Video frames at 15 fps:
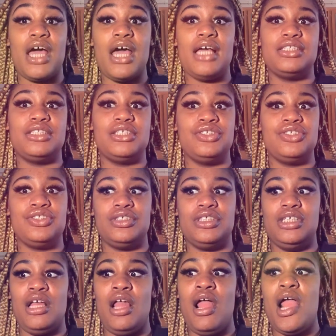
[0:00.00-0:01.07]
I had
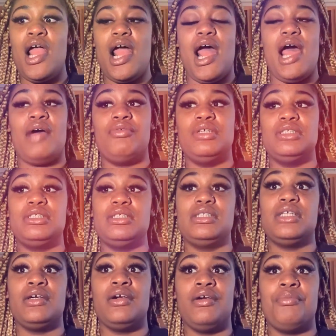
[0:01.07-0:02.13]
surgery, I went to
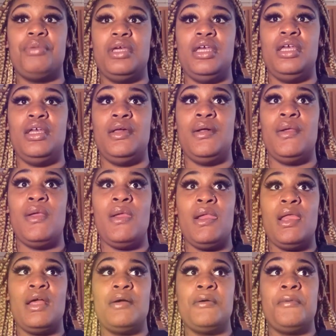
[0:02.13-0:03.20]
therapy.
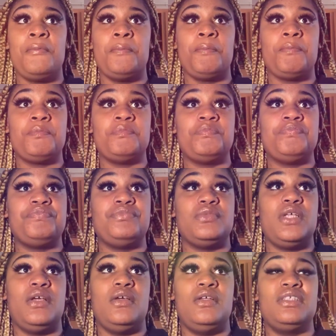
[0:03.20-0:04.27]

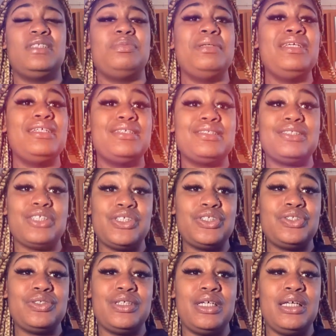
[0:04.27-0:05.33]
And speaking of
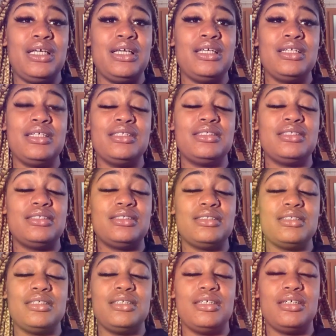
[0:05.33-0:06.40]
surgery, it is
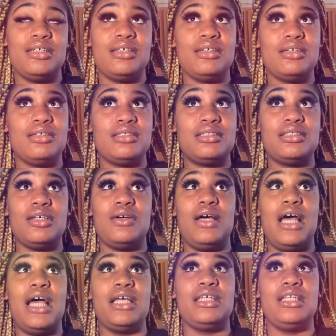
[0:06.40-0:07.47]
so
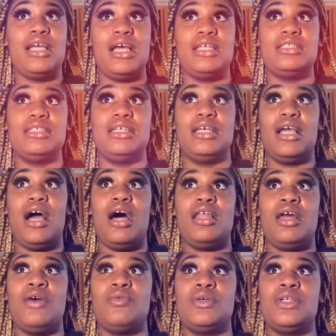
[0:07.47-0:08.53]
agonizing. All
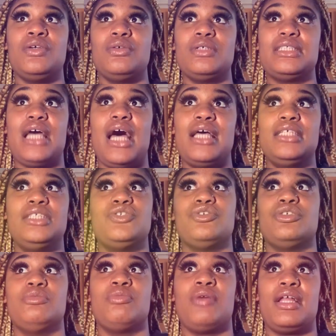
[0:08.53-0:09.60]
I wanted was ice
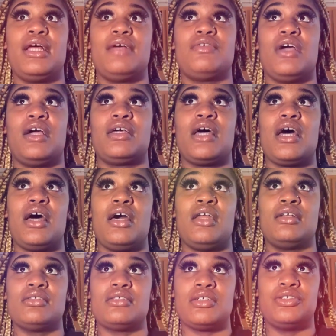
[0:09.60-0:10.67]
cream right after I got out
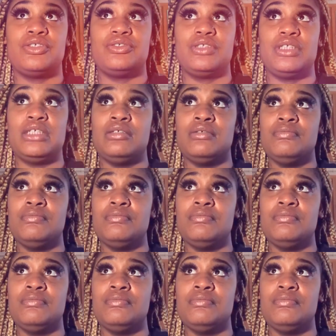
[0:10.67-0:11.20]
of surgery.